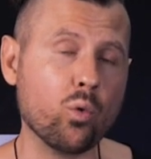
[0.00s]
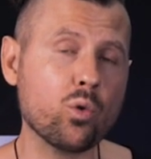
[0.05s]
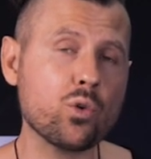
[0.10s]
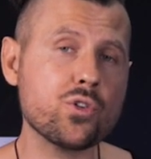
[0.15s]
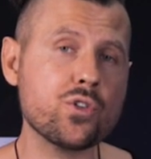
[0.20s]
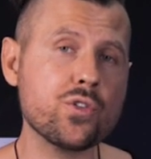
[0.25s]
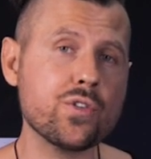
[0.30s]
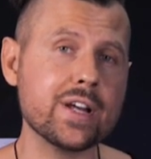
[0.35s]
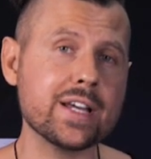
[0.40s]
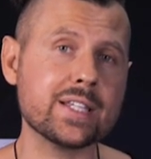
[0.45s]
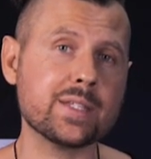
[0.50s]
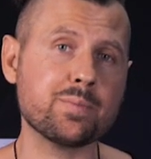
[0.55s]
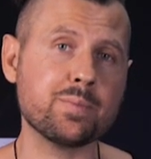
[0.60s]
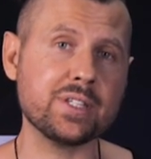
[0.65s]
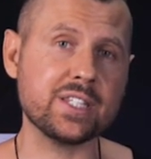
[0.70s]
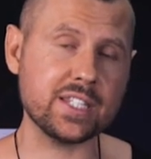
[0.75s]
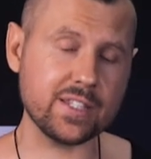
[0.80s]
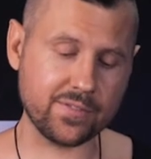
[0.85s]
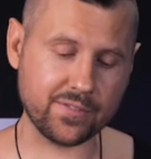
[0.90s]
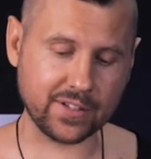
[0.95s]
order a
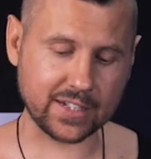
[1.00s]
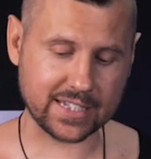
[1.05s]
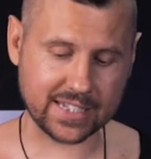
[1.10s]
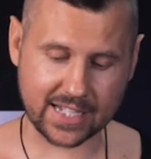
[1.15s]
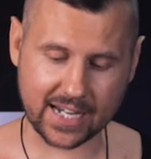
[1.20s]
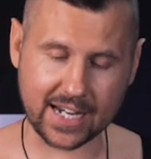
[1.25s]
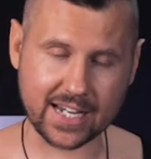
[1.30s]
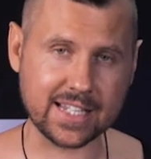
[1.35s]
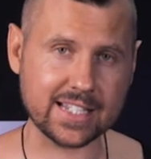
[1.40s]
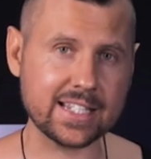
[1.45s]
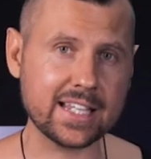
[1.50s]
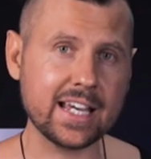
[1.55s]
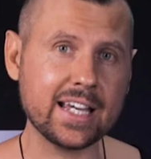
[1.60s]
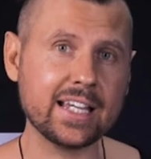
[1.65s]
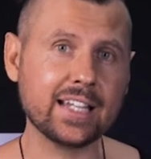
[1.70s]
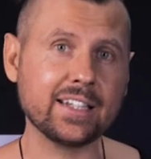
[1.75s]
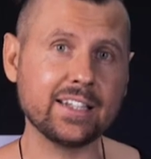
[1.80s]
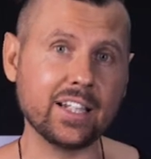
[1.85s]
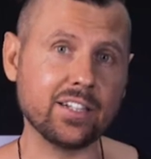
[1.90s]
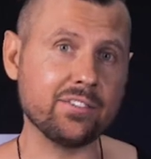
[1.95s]
specific size
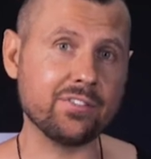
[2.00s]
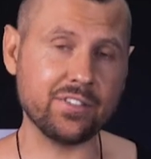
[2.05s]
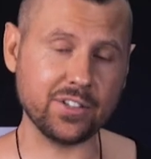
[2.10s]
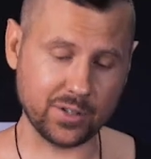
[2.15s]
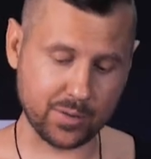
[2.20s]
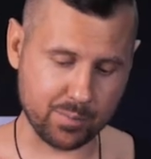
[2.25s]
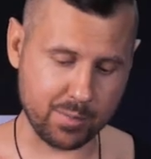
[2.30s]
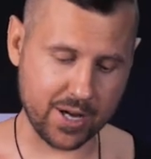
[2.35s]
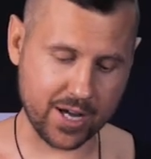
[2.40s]
that fit